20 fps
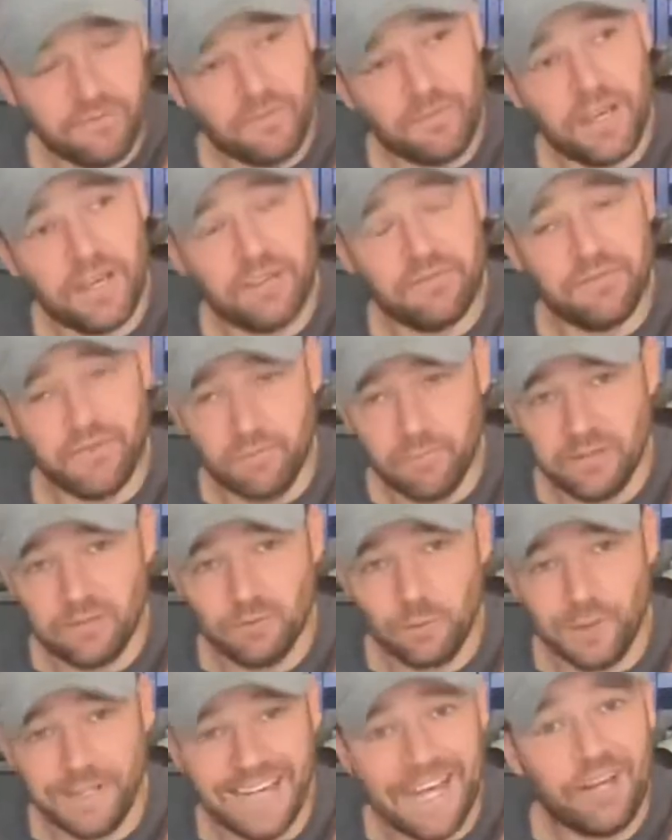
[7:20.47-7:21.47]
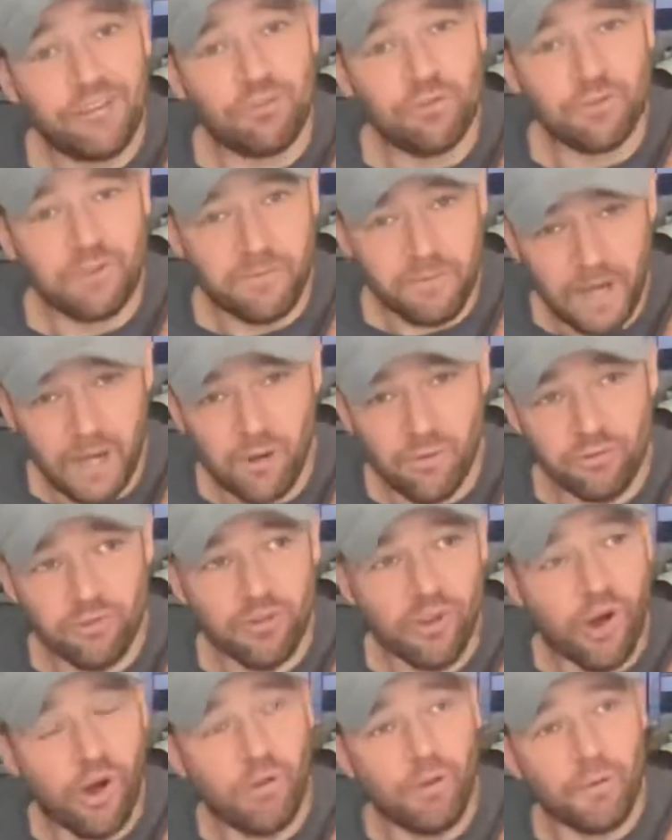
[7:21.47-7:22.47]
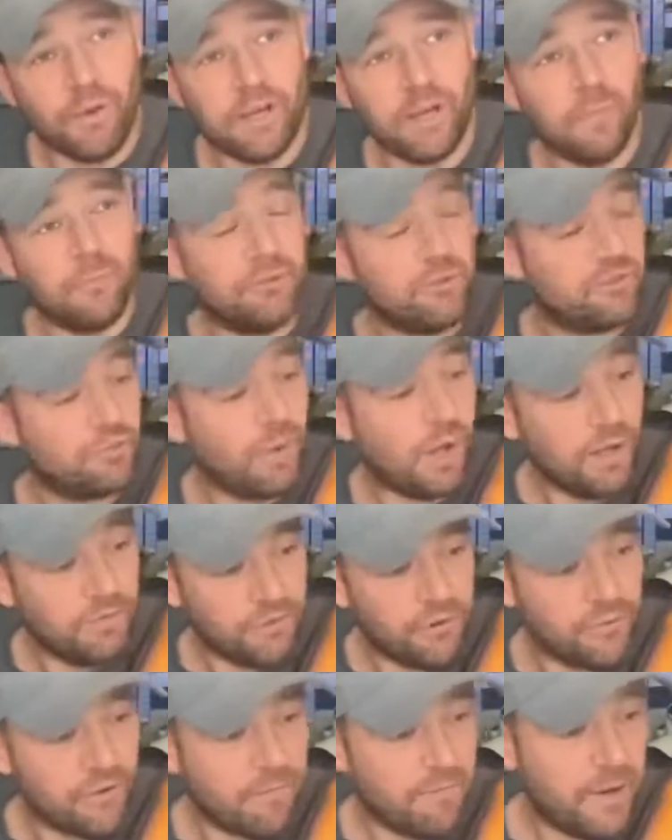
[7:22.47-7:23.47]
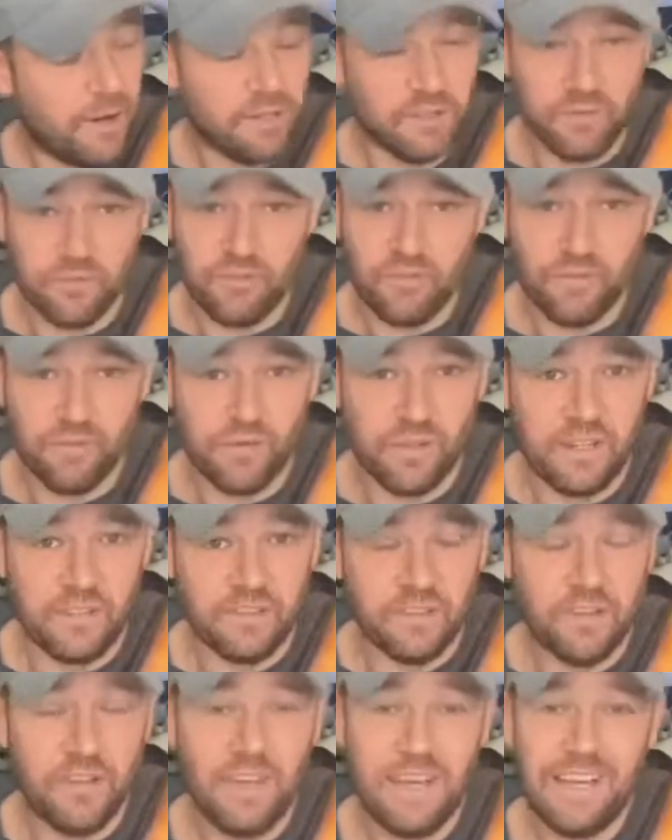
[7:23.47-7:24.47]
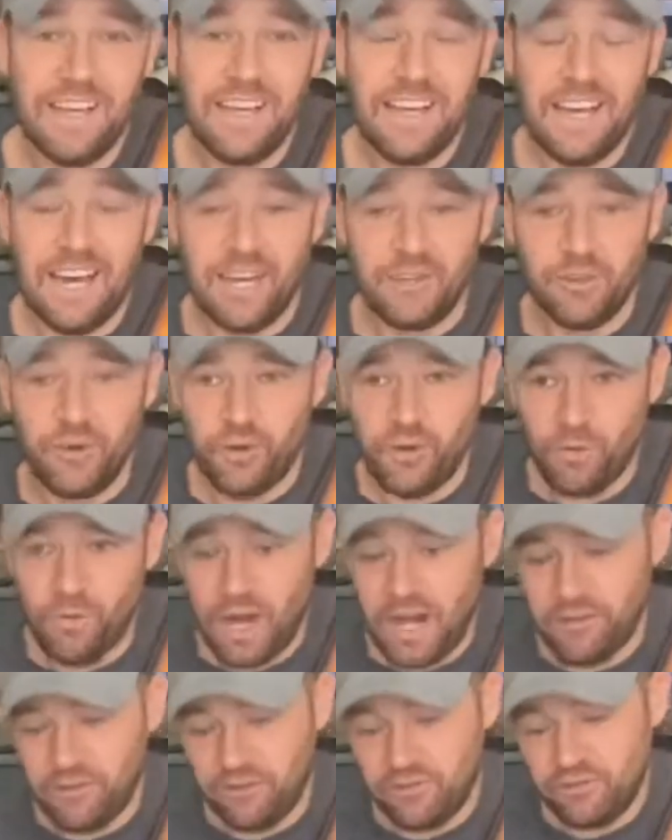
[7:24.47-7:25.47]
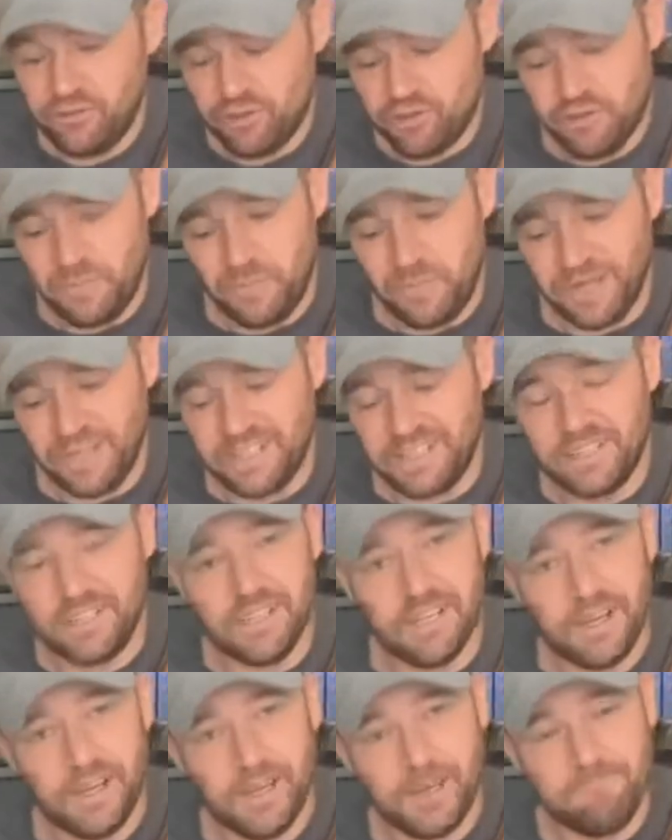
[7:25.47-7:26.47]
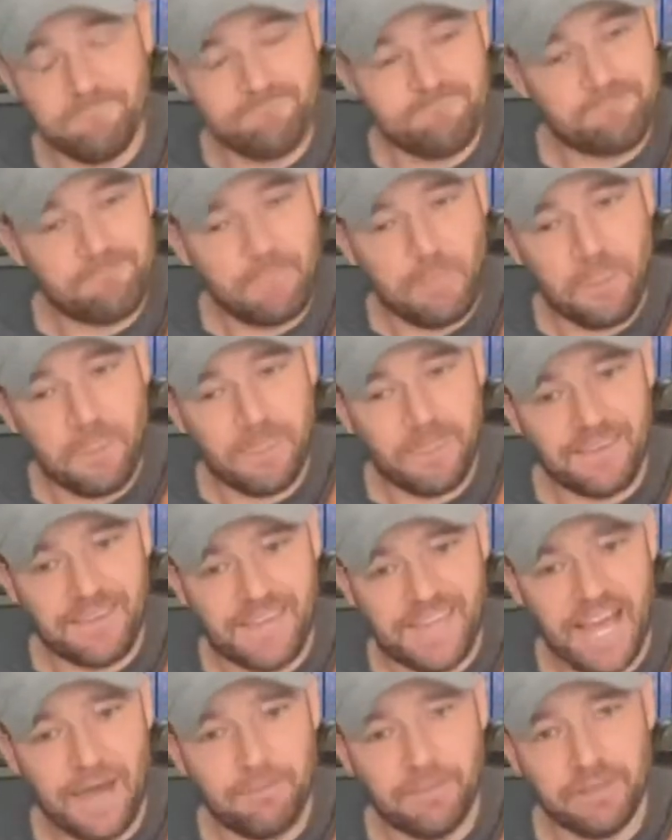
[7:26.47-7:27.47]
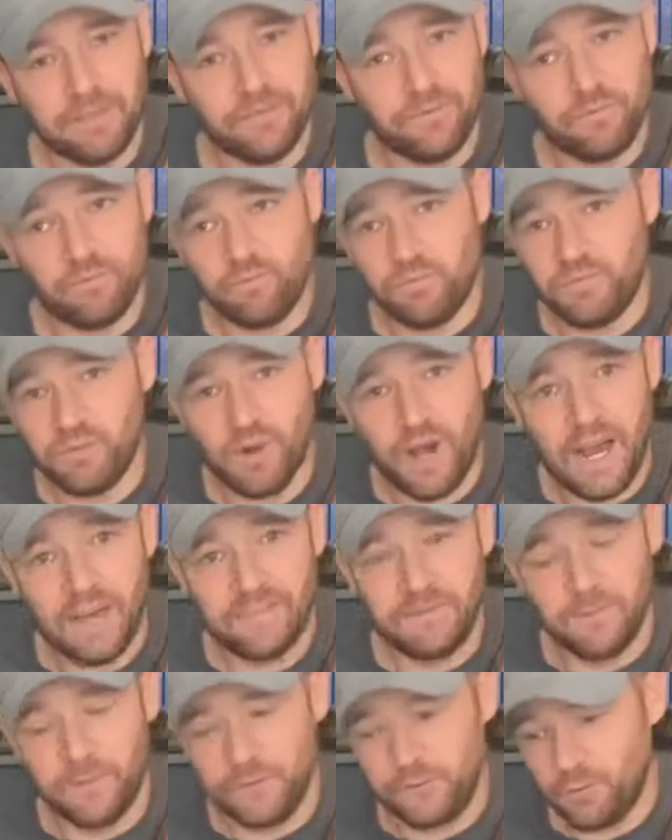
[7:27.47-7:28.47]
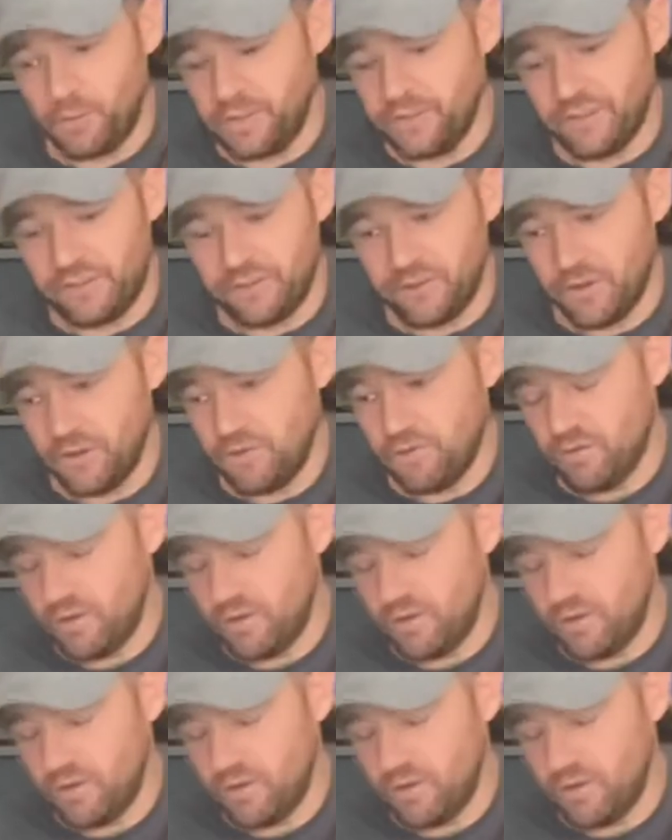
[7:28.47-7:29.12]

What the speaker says: anything between £800 and all the way up to £1,200 for some reason. I don't know why there's such a big gap in price between the two.